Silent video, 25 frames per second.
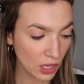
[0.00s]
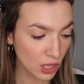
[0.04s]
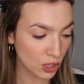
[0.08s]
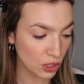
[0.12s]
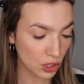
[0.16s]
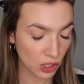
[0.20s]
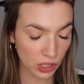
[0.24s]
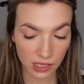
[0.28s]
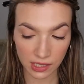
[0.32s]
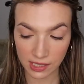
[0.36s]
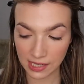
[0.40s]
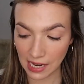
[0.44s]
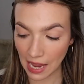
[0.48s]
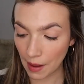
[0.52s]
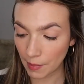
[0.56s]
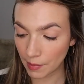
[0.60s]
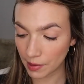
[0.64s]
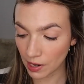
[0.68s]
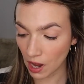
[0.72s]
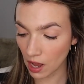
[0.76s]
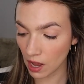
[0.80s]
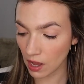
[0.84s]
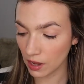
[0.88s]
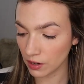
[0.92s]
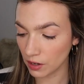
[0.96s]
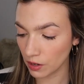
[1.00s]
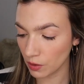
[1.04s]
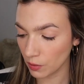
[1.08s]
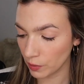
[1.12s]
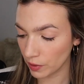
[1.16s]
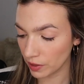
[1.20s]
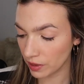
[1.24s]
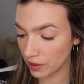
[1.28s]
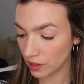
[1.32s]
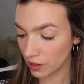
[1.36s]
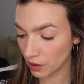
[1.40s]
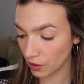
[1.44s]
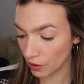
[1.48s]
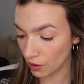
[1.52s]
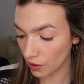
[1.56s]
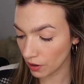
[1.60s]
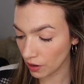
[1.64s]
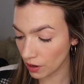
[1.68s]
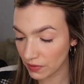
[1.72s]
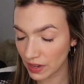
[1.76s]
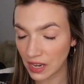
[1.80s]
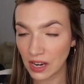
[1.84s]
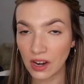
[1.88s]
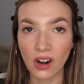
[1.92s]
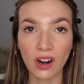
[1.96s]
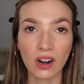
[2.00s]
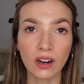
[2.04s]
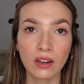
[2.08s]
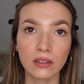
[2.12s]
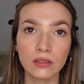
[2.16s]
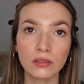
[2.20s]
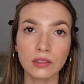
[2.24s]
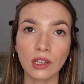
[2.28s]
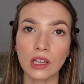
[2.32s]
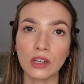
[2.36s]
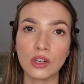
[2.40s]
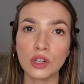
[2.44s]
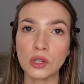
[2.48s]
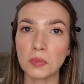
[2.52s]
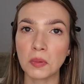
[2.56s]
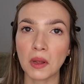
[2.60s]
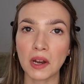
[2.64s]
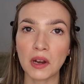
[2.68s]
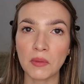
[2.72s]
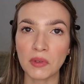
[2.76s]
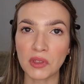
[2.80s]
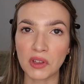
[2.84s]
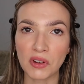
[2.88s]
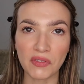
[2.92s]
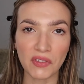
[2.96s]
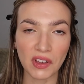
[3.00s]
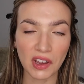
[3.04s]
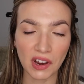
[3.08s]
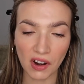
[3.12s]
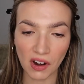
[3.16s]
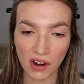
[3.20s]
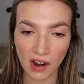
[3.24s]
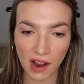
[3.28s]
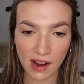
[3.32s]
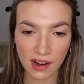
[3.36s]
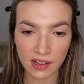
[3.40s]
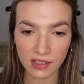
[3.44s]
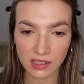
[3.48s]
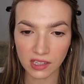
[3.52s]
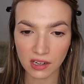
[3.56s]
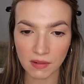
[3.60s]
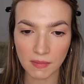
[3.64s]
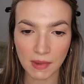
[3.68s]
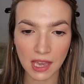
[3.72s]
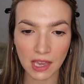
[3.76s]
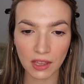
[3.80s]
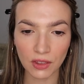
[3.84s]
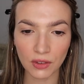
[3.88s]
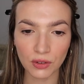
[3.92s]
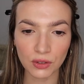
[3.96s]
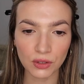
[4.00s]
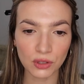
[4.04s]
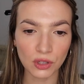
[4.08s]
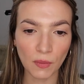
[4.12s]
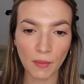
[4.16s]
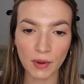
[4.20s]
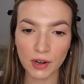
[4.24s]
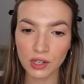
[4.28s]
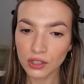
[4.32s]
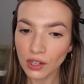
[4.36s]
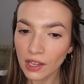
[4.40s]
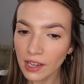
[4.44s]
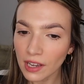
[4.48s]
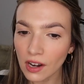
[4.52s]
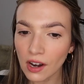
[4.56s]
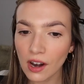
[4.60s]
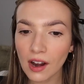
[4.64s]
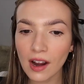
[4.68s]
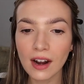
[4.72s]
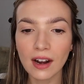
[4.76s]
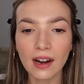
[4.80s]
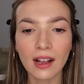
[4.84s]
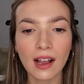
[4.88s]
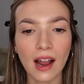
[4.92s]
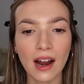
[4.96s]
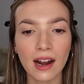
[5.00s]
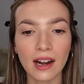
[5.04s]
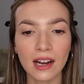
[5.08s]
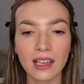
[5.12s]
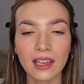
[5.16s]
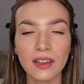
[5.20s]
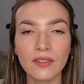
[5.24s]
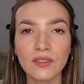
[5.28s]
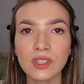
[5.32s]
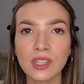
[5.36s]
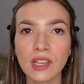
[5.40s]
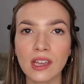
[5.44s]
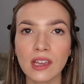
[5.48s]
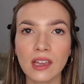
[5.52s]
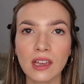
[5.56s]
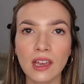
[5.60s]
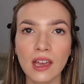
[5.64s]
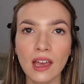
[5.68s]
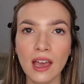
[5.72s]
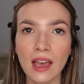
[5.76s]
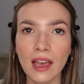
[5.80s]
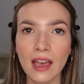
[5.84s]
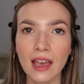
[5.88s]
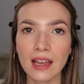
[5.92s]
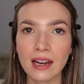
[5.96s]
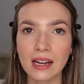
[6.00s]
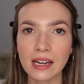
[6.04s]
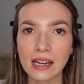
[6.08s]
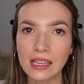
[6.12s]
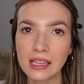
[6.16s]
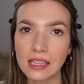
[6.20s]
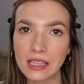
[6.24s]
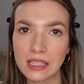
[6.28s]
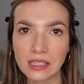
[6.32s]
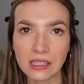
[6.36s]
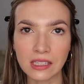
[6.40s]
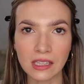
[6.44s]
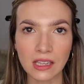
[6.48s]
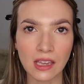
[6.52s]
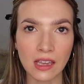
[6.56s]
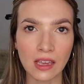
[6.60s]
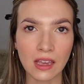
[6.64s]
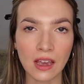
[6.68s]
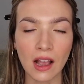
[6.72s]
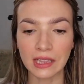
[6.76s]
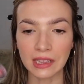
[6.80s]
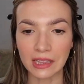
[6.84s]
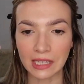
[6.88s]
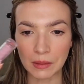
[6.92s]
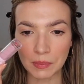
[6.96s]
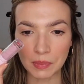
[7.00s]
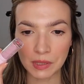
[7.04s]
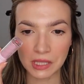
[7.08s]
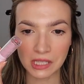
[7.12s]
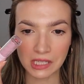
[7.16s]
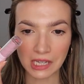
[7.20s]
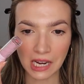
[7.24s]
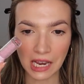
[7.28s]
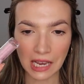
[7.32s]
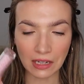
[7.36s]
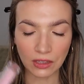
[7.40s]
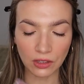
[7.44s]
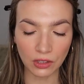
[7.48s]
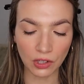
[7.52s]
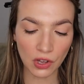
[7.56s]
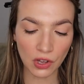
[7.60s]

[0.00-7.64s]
Just dab it on with your finger, like just blend it with your finger, and it's gonna make it look so much lighter, and it kind of gives like an easy lip stain